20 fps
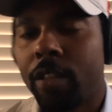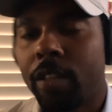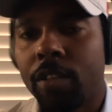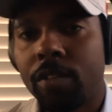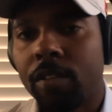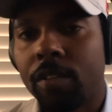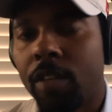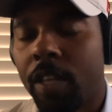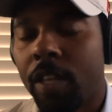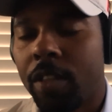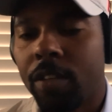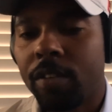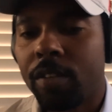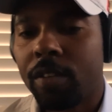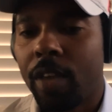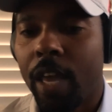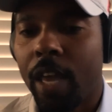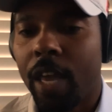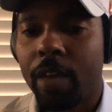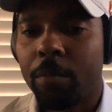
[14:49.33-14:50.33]

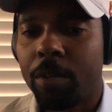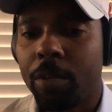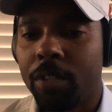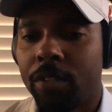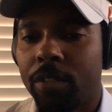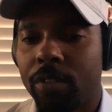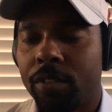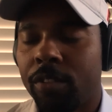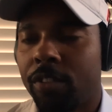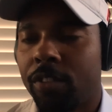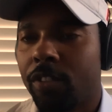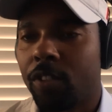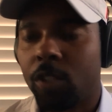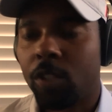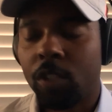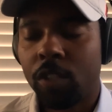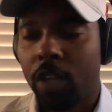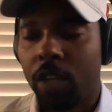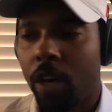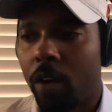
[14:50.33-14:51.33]
this game is
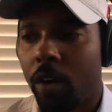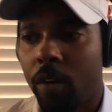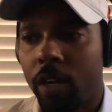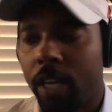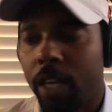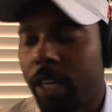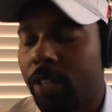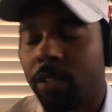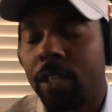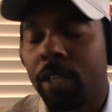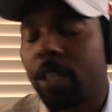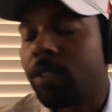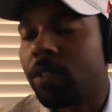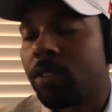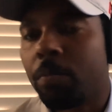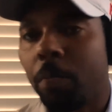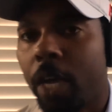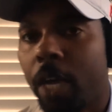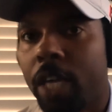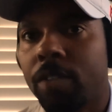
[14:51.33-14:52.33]

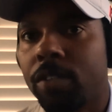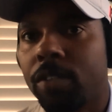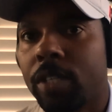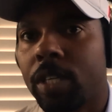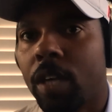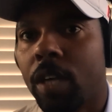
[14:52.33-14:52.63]
is amazing.